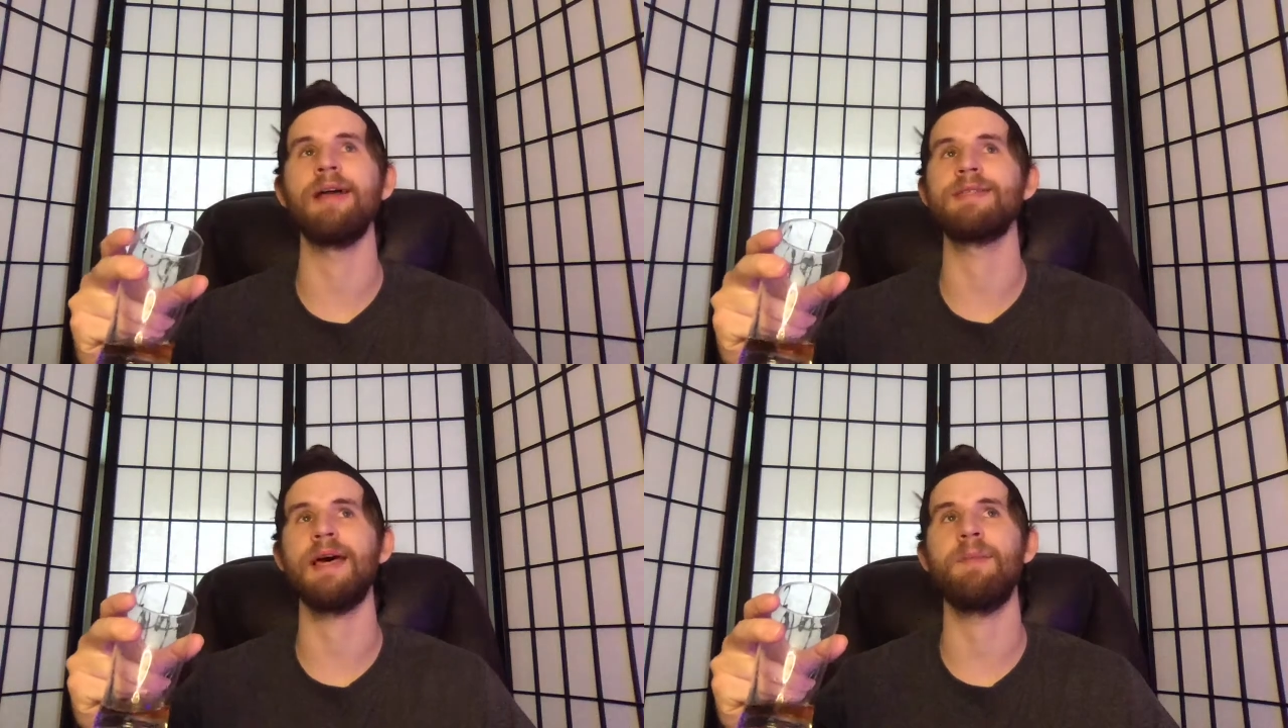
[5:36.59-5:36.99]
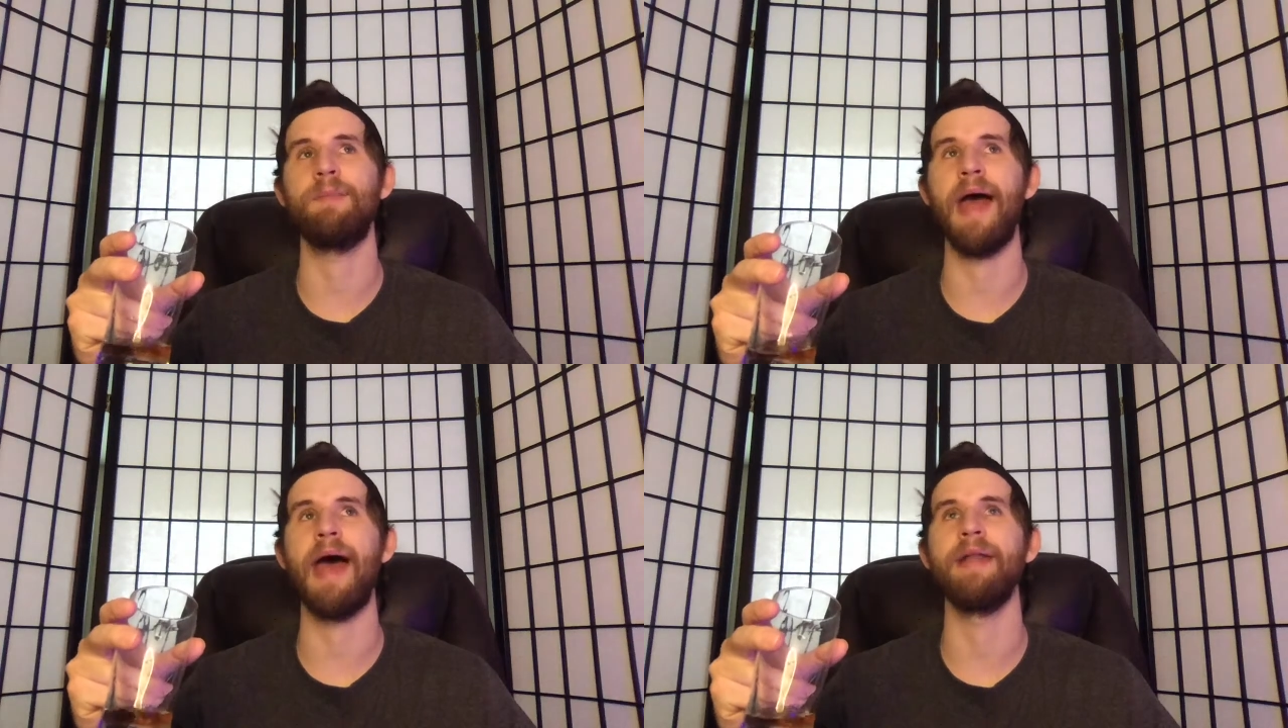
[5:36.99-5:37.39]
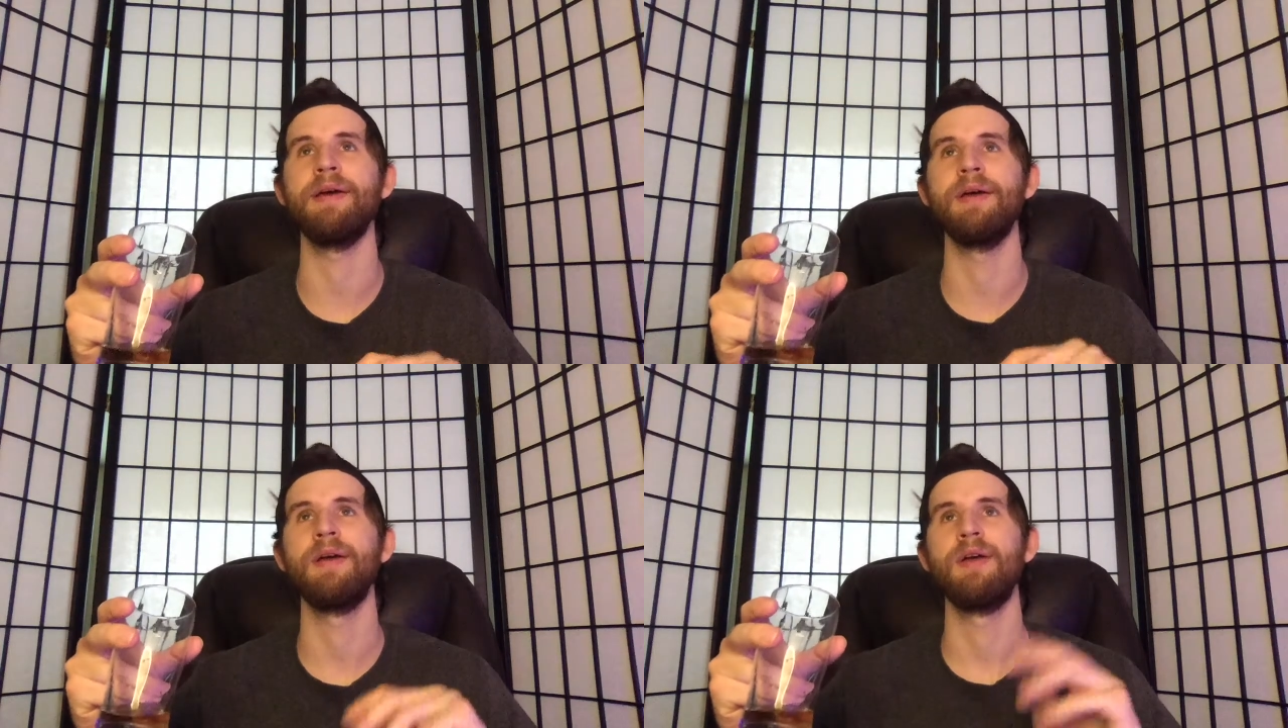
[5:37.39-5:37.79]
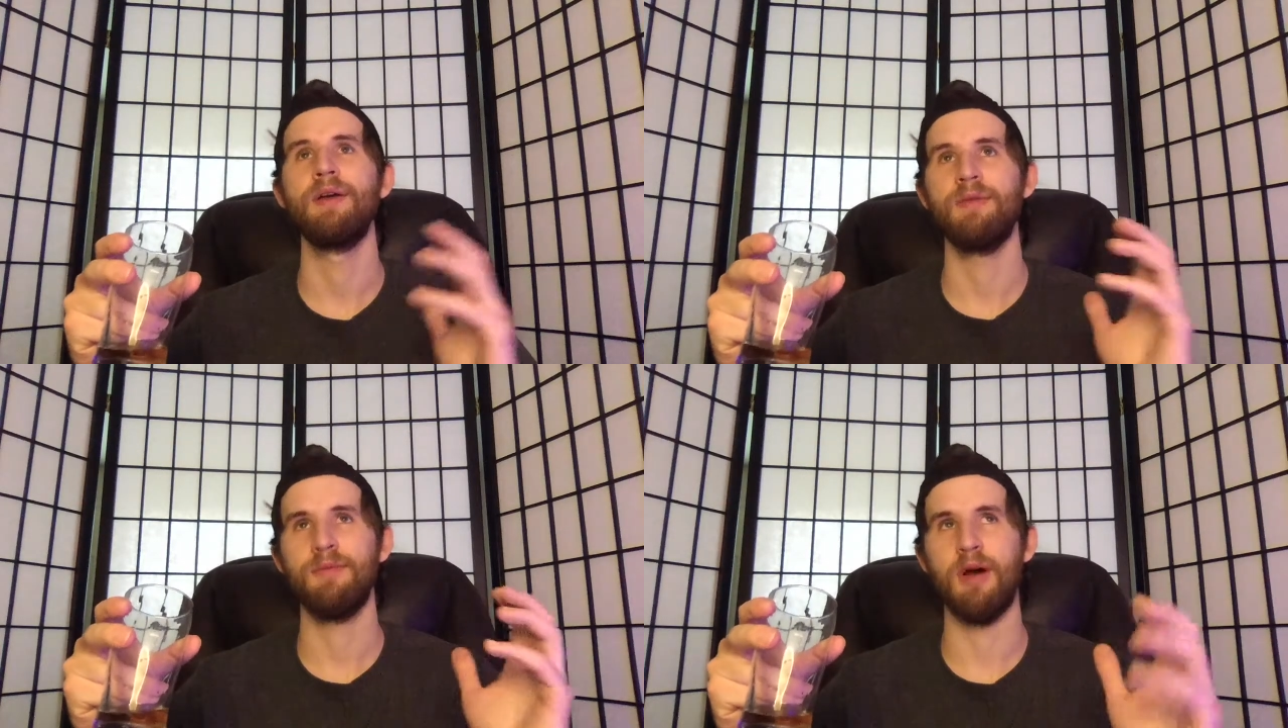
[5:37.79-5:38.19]
It's not a bad,
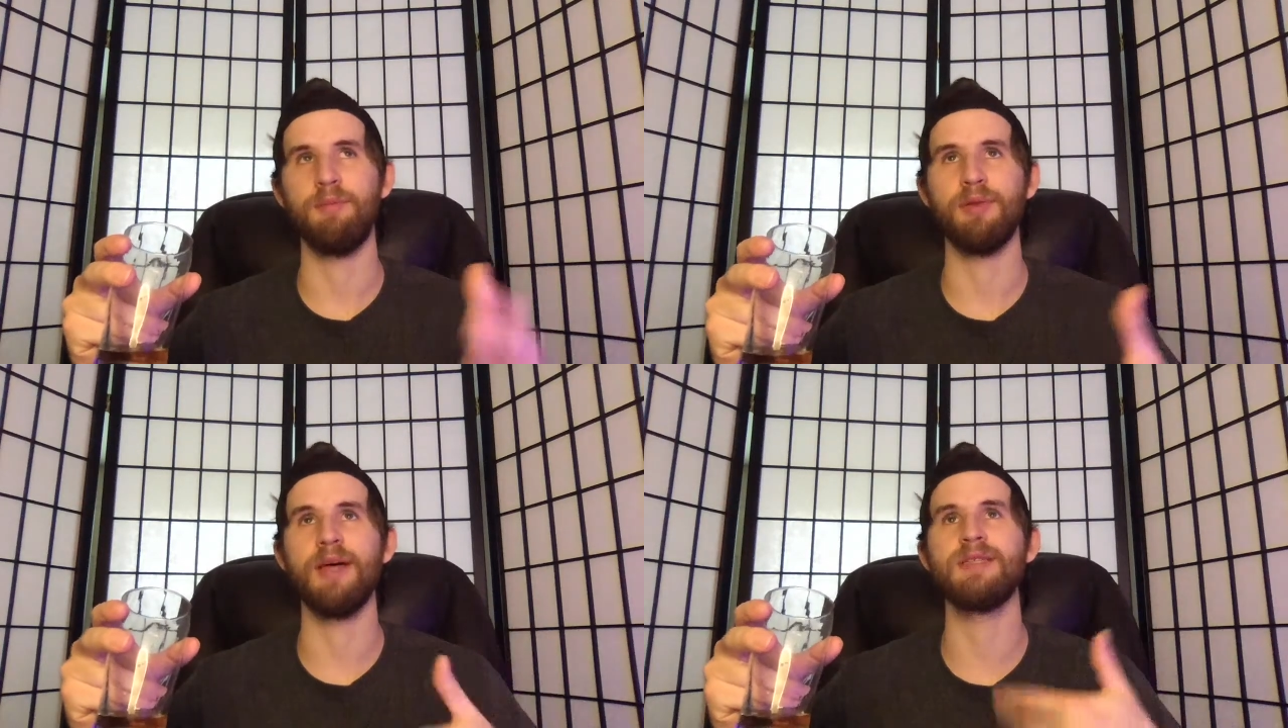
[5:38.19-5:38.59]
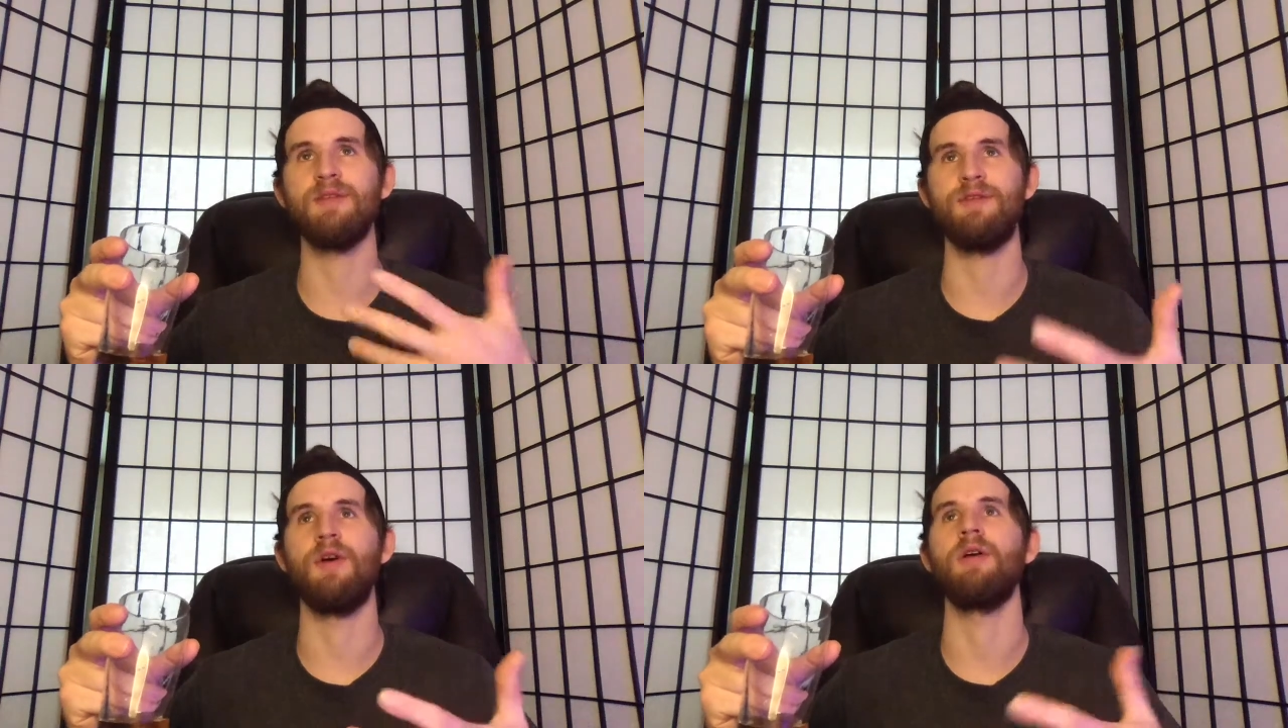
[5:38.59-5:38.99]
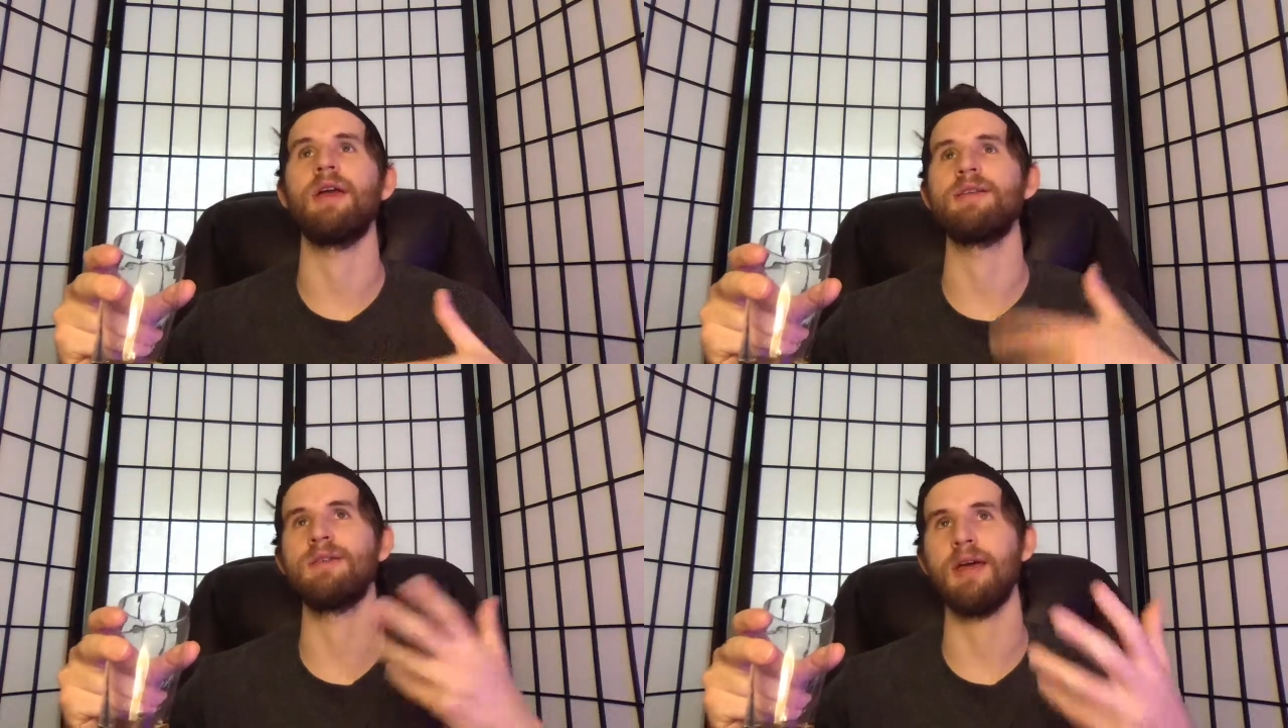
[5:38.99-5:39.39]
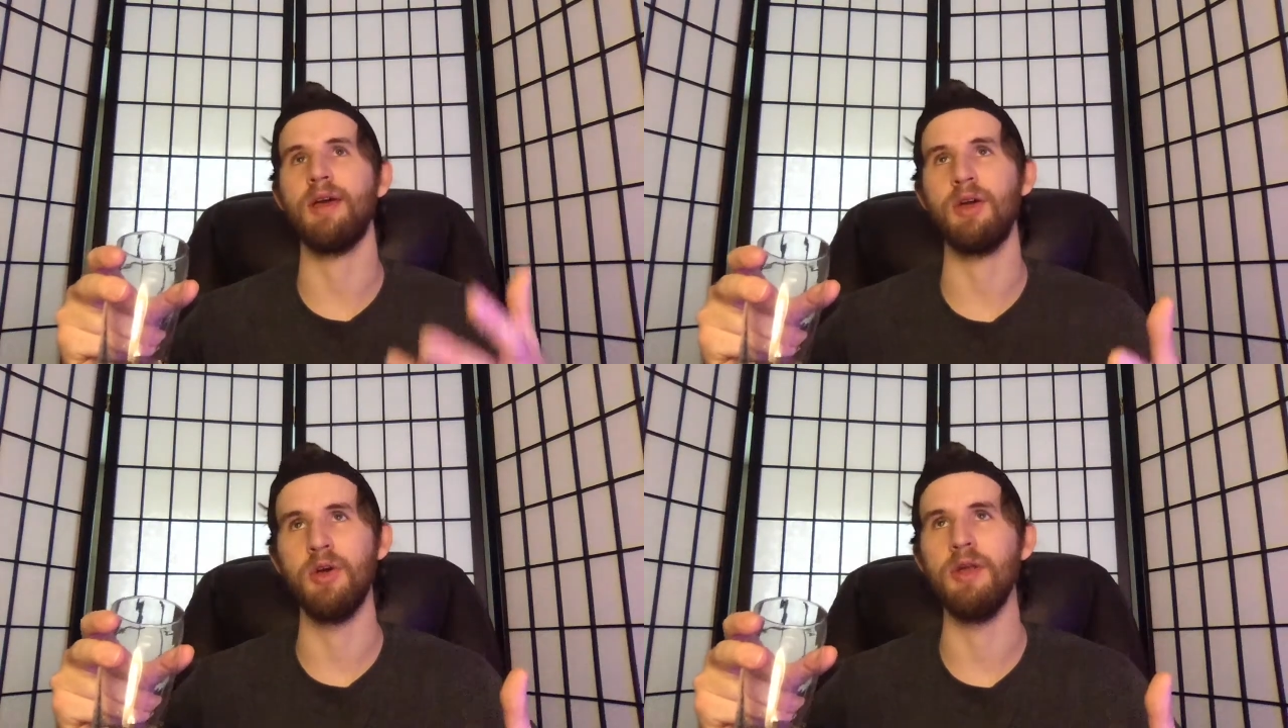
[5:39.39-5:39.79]
unpleasant funk. It's like a
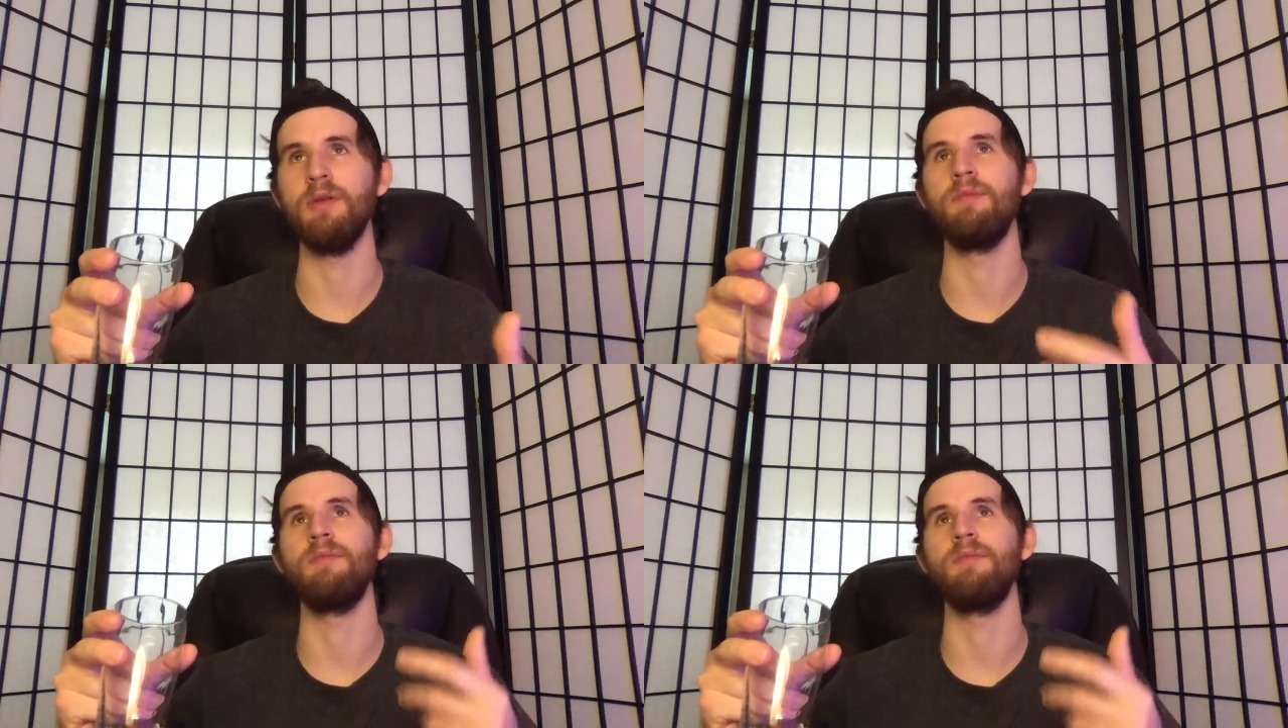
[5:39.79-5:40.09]
good,